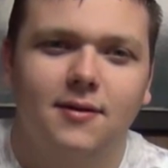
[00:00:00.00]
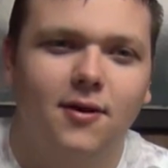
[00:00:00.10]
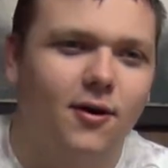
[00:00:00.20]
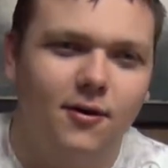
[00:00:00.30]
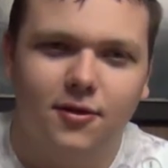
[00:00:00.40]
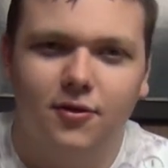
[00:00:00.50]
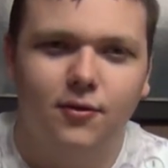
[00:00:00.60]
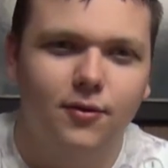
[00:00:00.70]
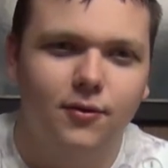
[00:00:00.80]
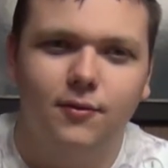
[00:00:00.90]
of
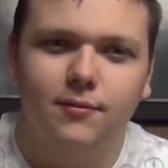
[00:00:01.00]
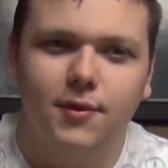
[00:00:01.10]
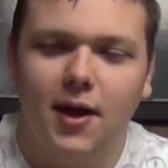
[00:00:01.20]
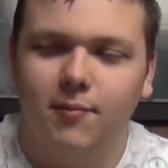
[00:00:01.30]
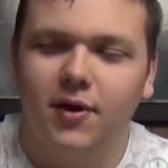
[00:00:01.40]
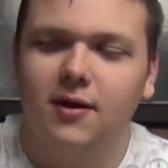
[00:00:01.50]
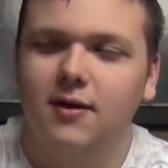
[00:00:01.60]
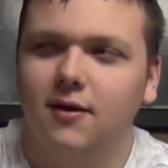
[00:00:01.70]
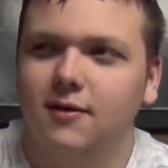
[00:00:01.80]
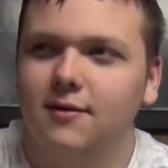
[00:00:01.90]
Cthulhu campaign
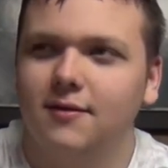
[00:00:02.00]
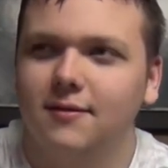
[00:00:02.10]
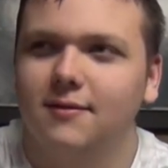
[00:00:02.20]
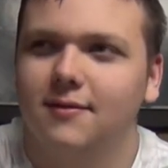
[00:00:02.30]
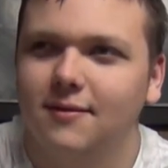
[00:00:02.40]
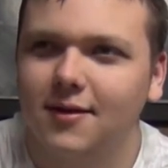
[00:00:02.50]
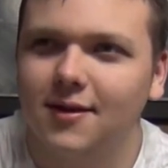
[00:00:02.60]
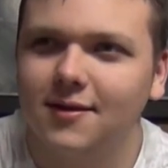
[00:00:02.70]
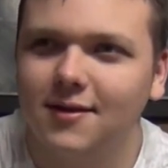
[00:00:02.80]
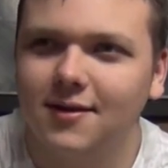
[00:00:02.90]
character
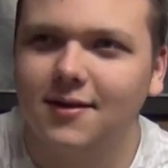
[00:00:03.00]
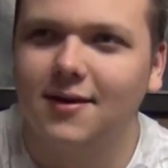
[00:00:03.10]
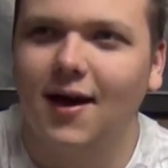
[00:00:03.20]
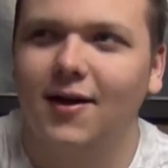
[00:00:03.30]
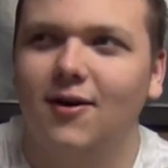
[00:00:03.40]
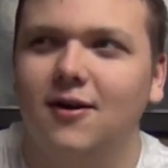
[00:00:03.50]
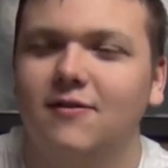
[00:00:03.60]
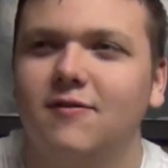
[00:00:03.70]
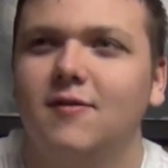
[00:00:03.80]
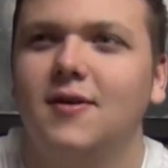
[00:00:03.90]
that died off.